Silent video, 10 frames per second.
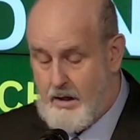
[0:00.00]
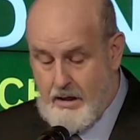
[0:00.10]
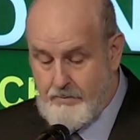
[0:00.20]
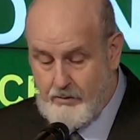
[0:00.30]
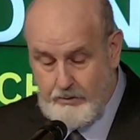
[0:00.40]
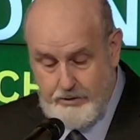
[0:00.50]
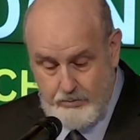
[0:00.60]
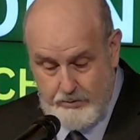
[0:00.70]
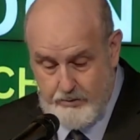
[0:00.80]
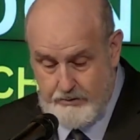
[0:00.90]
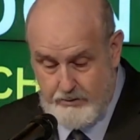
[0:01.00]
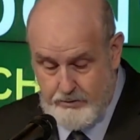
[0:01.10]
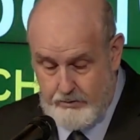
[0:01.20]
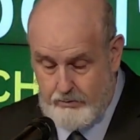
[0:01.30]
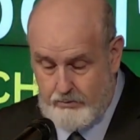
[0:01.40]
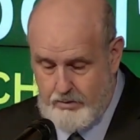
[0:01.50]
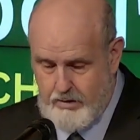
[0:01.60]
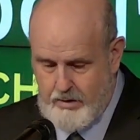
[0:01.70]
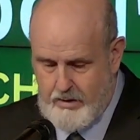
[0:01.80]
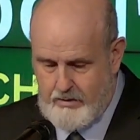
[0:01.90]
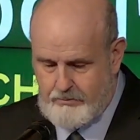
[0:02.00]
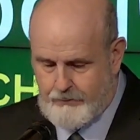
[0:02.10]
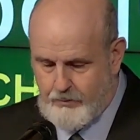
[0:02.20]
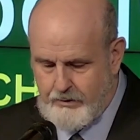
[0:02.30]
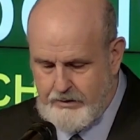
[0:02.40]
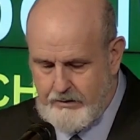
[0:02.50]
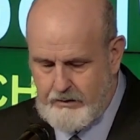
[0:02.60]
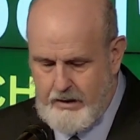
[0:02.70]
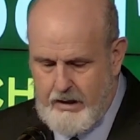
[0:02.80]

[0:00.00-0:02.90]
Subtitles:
about what you were going to do before you did it.